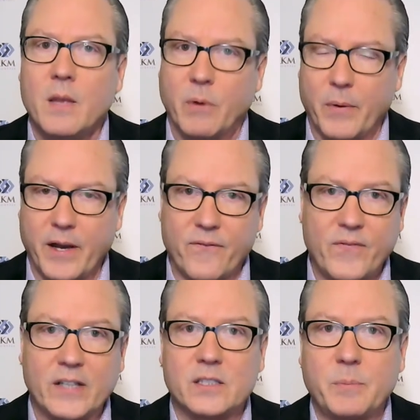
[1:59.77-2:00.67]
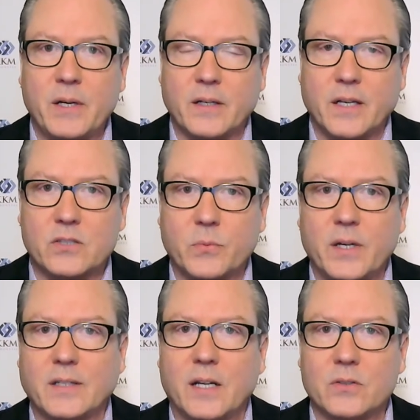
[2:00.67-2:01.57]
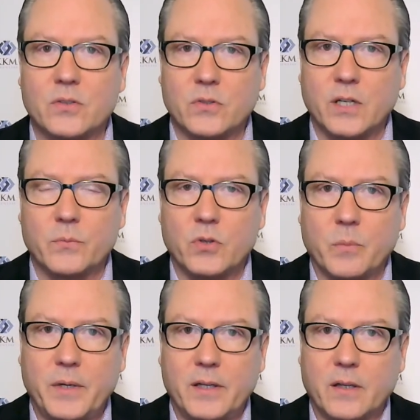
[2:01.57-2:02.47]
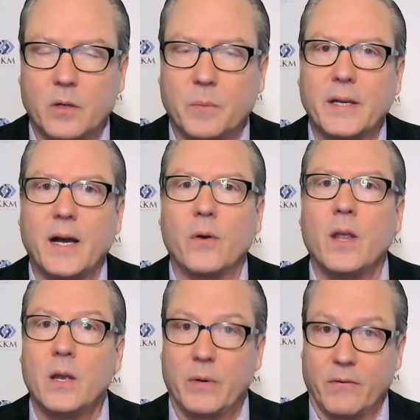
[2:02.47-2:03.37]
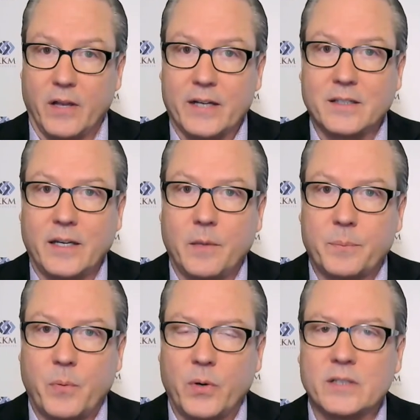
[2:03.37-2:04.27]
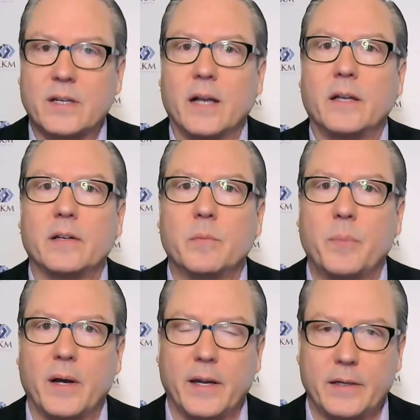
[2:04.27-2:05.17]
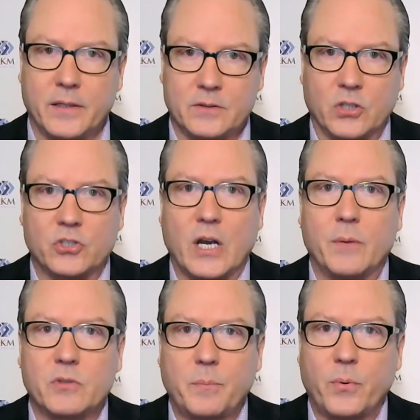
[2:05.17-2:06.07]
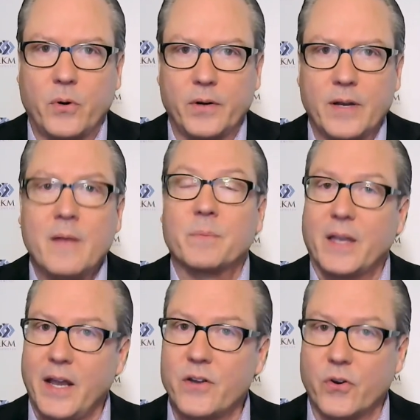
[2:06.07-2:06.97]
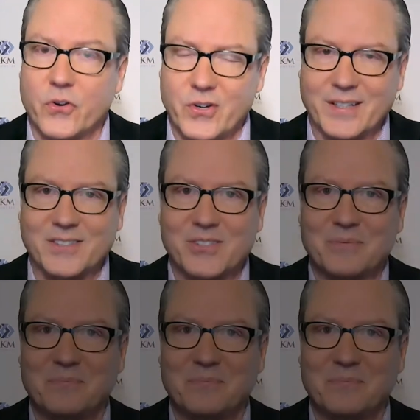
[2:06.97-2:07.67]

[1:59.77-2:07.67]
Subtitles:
But we have Fed speak next week. Now that they're done with their meeting, they'll out. We have a lot of data points highlighted by the jobs report and earnings.